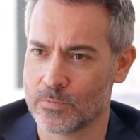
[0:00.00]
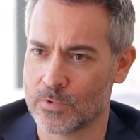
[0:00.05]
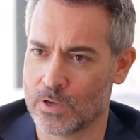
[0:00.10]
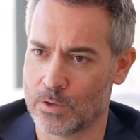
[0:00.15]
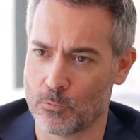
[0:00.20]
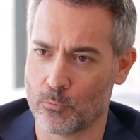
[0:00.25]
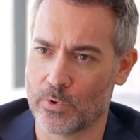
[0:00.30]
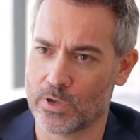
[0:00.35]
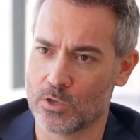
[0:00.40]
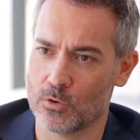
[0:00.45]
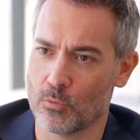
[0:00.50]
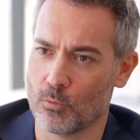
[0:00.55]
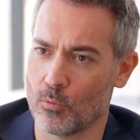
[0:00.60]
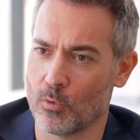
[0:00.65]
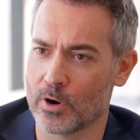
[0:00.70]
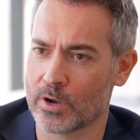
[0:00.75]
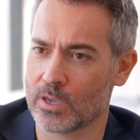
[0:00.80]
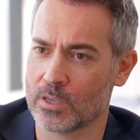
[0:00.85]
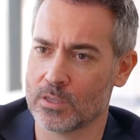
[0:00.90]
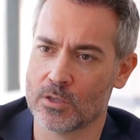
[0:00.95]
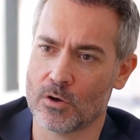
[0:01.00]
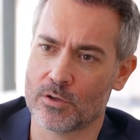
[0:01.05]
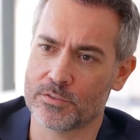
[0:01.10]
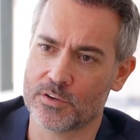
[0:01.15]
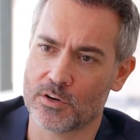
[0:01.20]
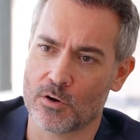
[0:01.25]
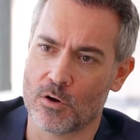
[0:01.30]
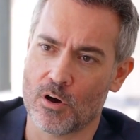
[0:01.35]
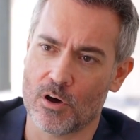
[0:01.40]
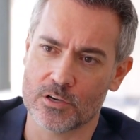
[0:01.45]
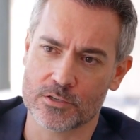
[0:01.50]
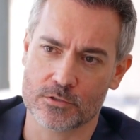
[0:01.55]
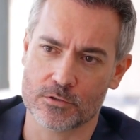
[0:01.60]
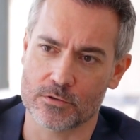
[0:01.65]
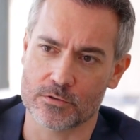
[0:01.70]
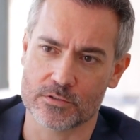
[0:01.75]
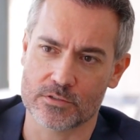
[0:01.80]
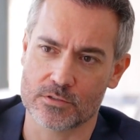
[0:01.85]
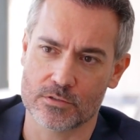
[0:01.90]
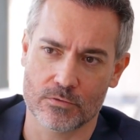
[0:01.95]
And when you work in the other
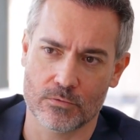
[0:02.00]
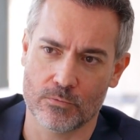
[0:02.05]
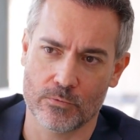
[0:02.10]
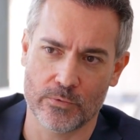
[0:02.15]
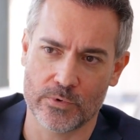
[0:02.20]
hostels,